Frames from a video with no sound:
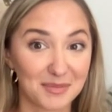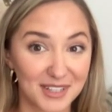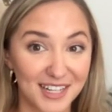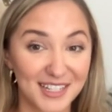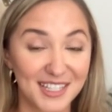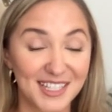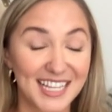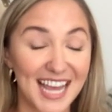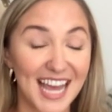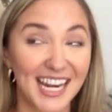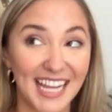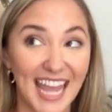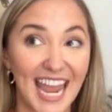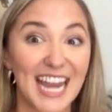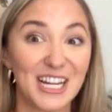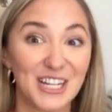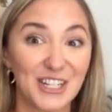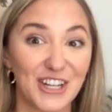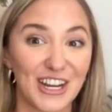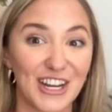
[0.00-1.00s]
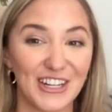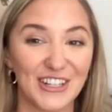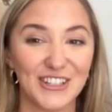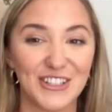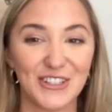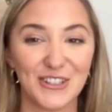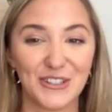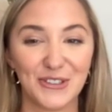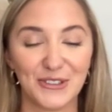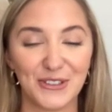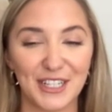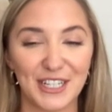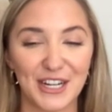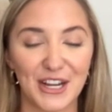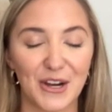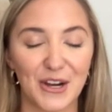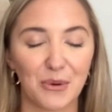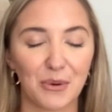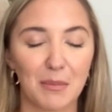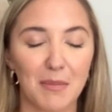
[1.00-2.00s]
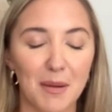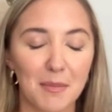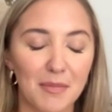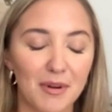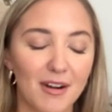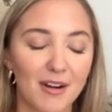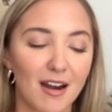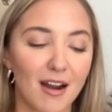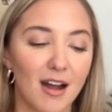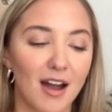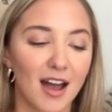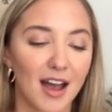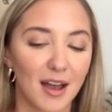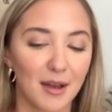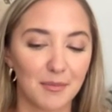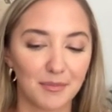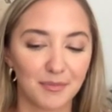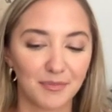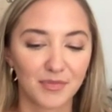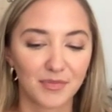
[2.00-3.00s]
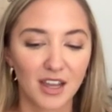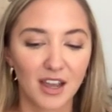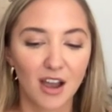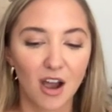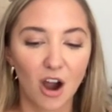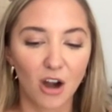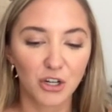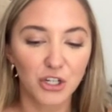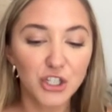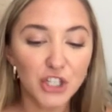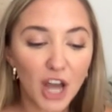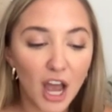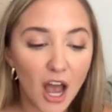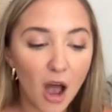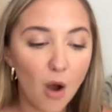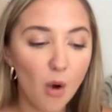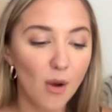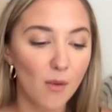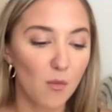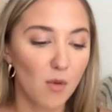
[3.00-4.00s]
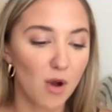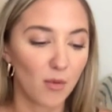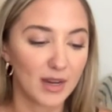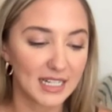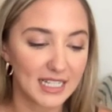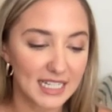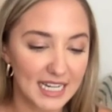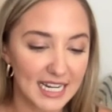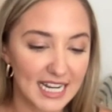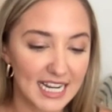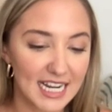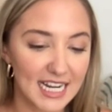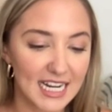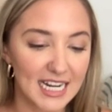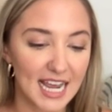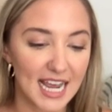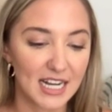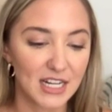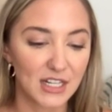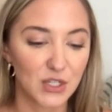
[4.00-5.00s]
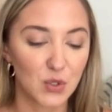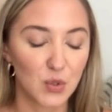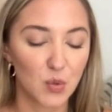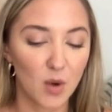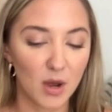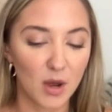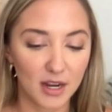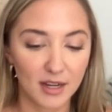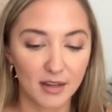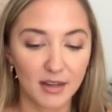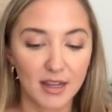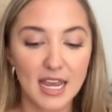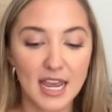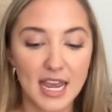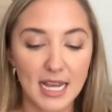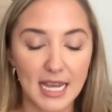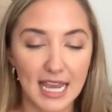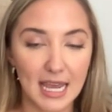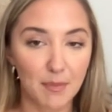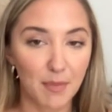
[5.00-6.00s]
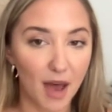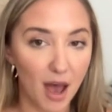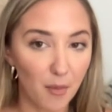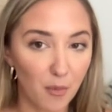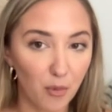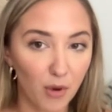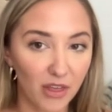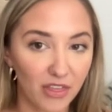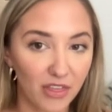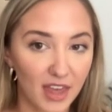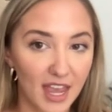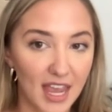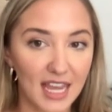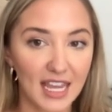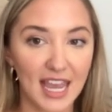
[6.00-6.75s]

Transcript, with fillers: That's dedication to, you know, remember um, our show and what we did and to want to keep up with it.